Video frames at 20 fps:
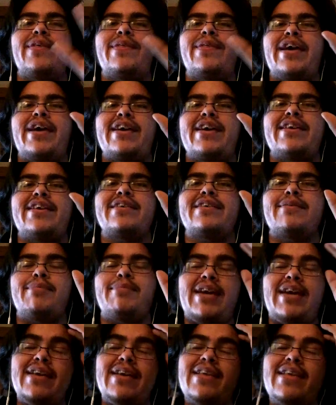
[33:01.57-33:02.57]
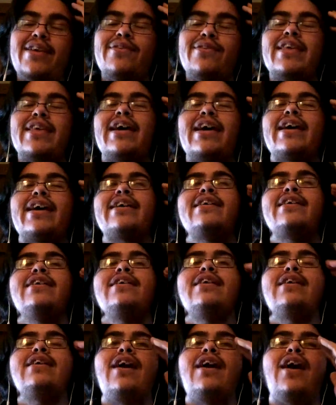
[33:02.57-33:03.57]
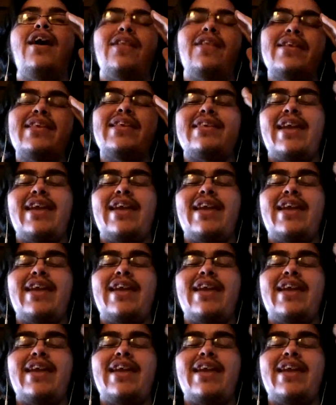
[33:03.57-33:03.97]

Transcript: Because like you said, a lot of the